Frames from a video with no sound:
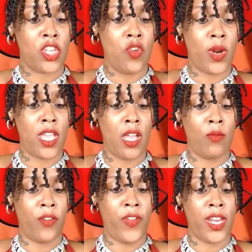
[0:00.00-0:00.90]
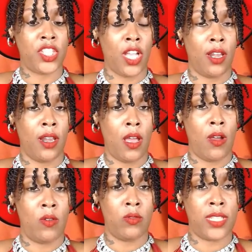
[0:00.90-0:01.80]
You and him were finished a
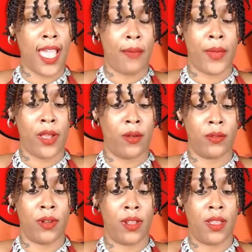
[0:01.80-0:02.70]
long time ago.